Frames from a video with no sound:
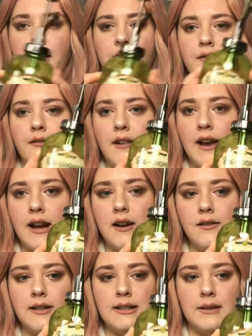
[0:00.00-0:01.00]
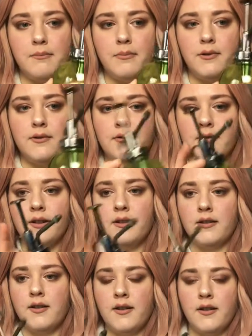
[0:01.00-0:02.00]
Very simple.
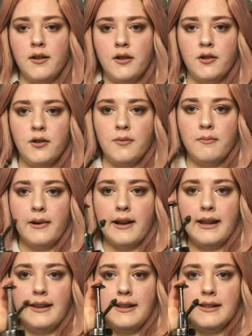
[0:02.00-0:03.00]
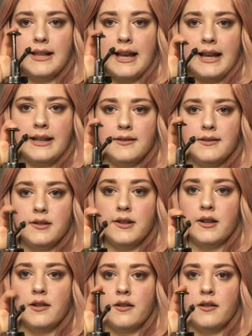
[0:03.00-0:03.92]
You can buy these cans